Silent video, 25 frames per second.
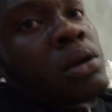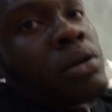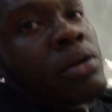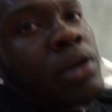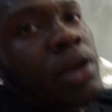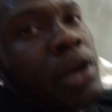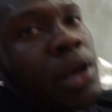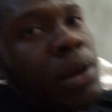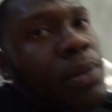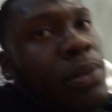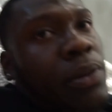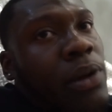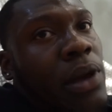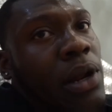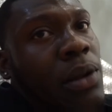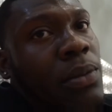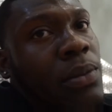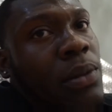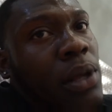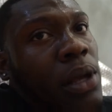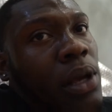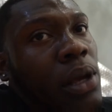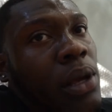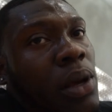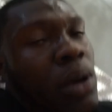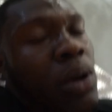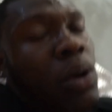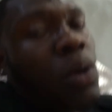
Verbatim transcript: Yep, right up there.